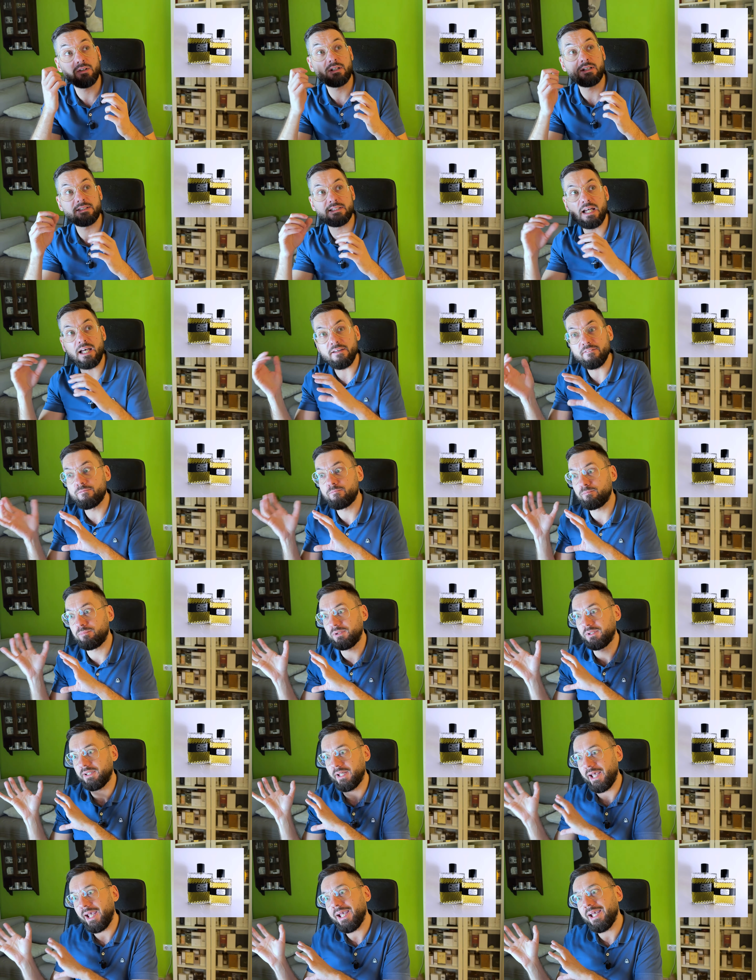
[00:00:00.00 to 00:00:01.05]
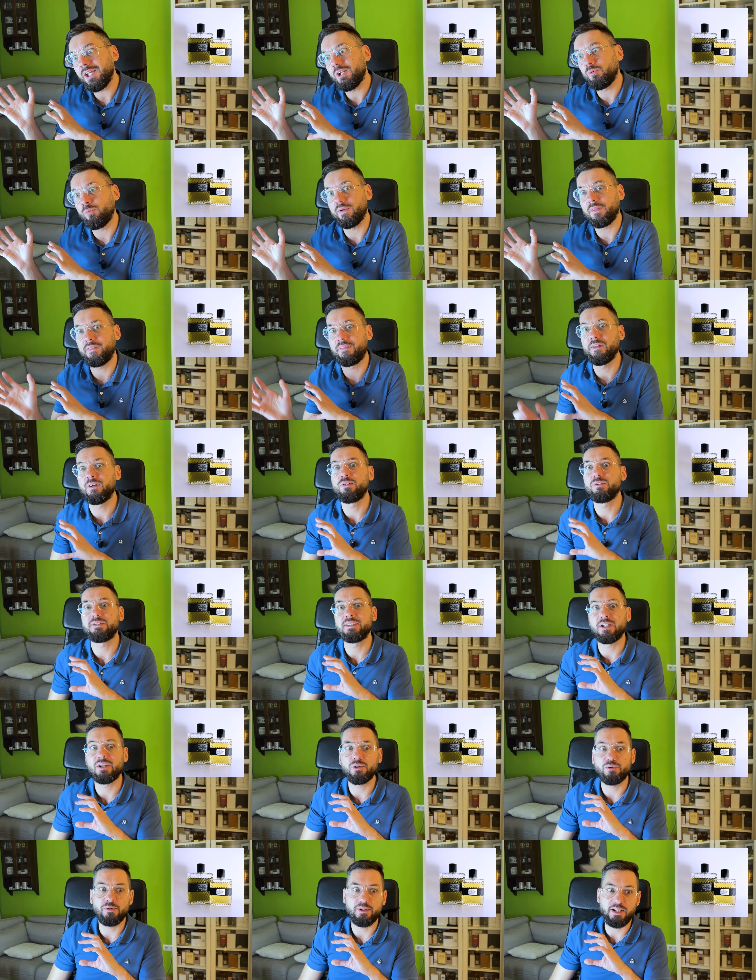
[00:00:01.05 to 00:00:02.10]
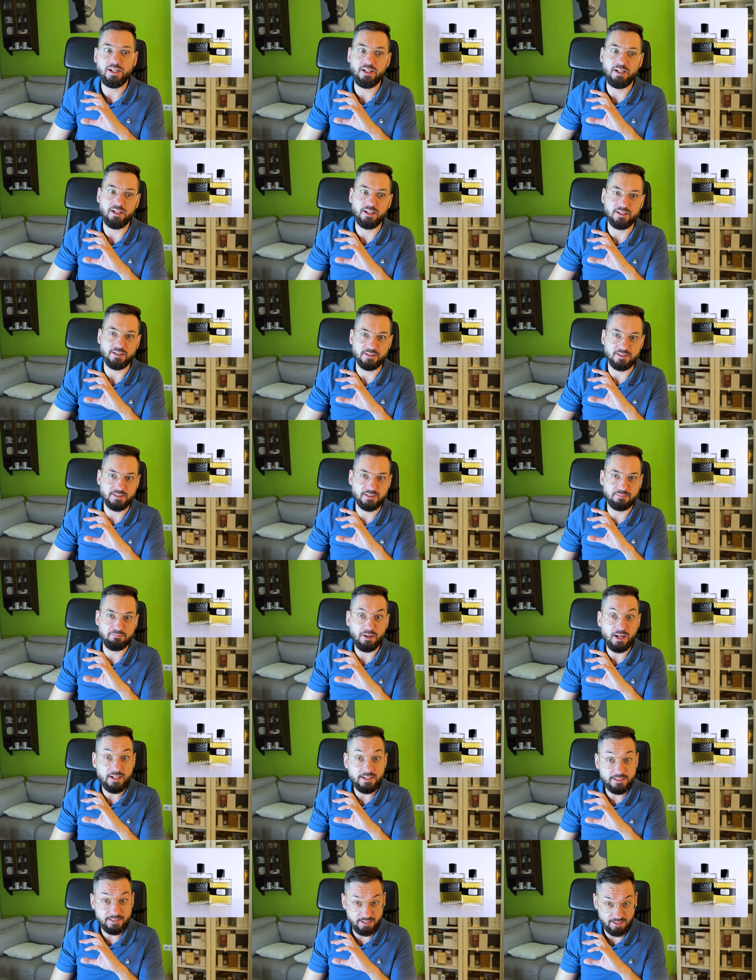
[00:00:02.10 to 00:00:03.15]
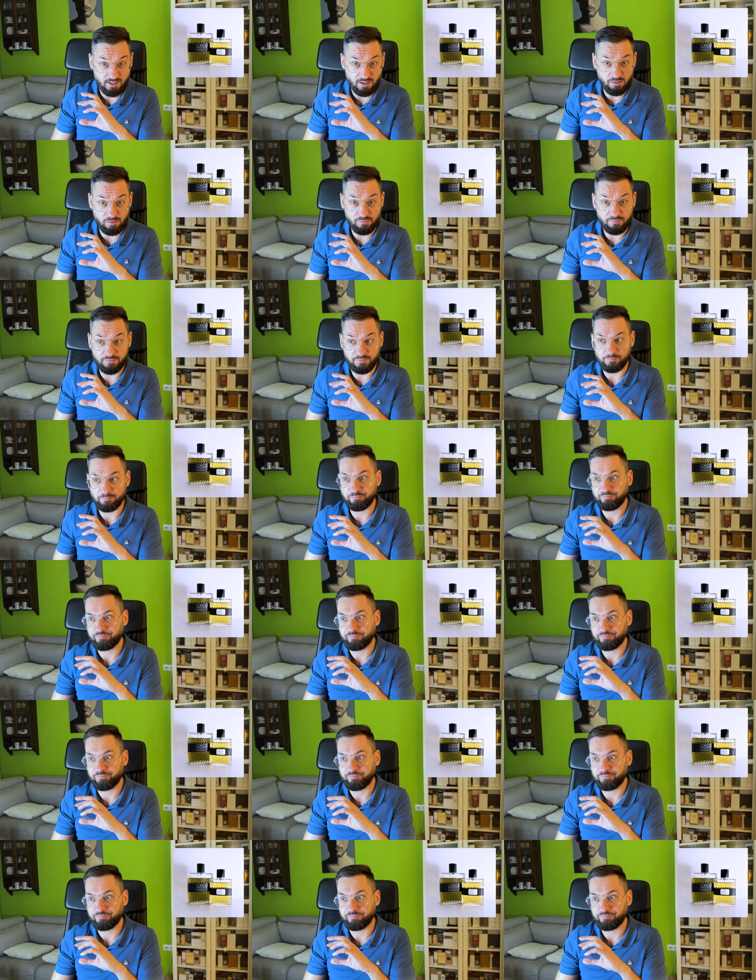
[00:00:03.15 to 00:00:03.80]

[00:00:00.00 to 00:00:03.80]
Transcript: because I've played with those ingredients myself.